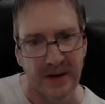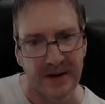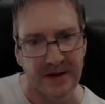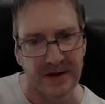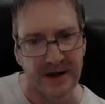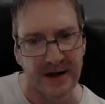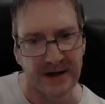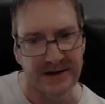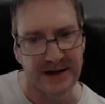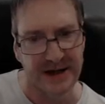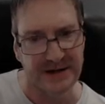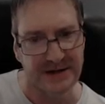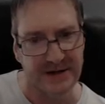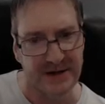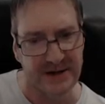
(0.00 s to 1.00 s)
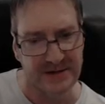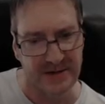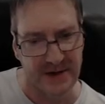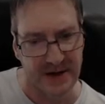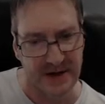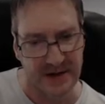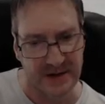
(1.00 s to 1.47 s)
I like the uh, texturing as
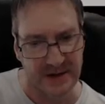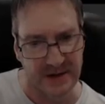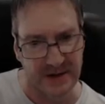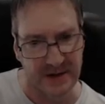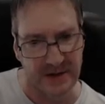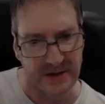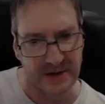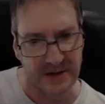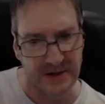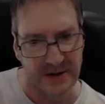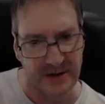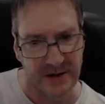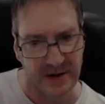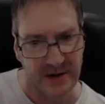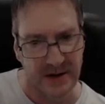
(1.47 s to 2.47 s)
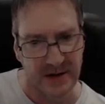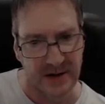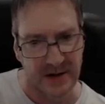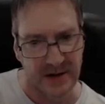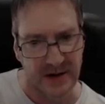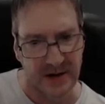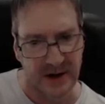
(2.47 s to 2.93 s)
well.
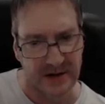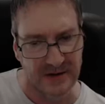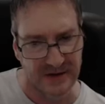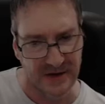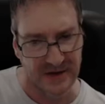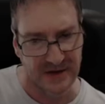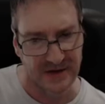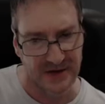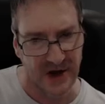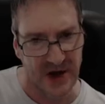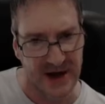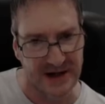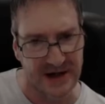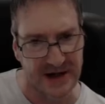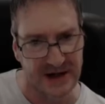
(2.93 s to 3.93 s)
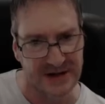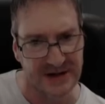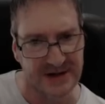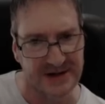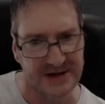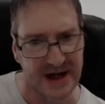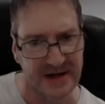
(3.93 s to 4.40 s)
Uh, the the lighting, I
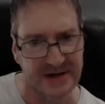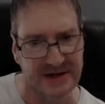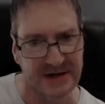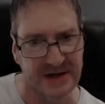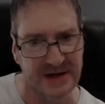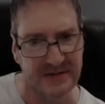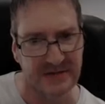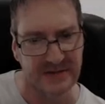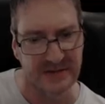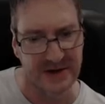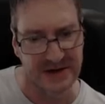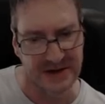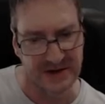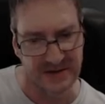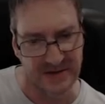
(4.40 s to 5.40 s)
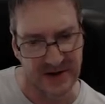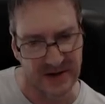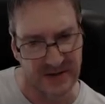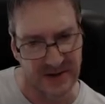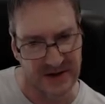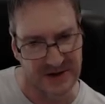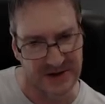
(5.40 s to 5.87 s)
should say, that you that you've
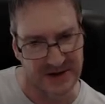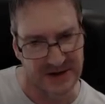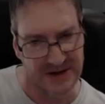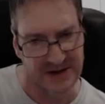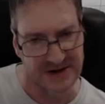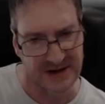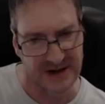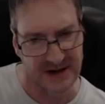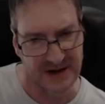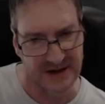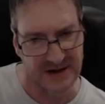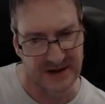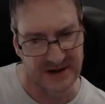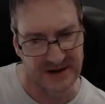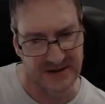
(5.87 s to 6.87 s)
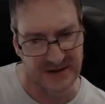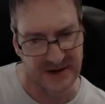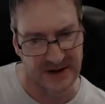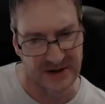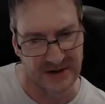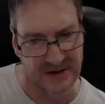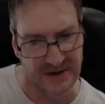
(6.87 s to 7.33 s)
um, introduced here. It's
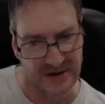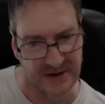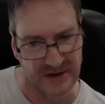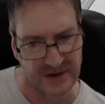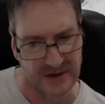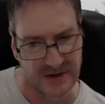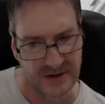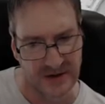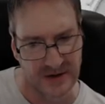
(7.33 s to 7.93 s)
very cool.